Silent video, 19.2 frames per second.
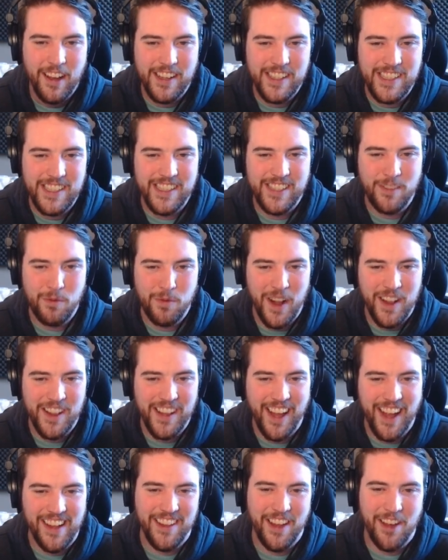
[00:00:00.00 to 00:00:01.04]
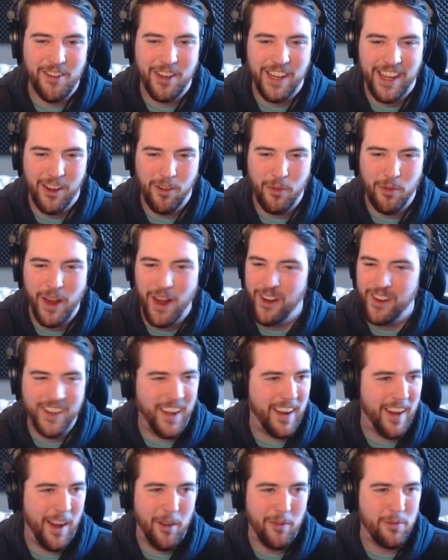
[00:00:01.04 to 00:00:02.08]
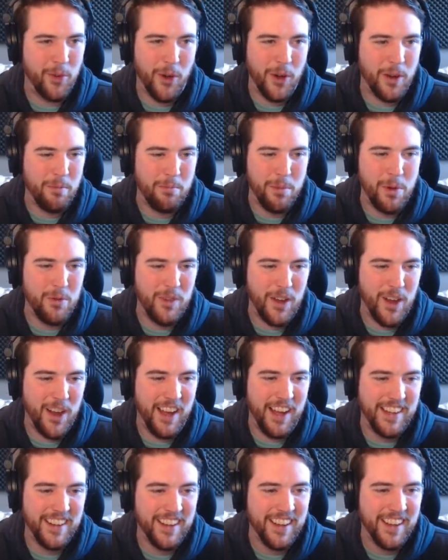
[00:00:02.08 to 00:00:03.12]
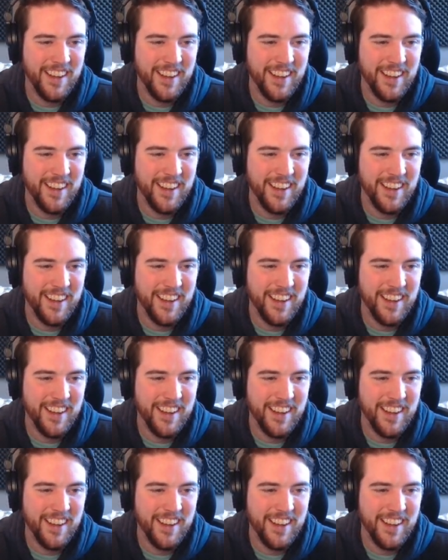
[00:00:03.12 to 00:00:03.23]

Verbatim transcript: Let's just run the hell out of here. We aren't cut out for it. Move on.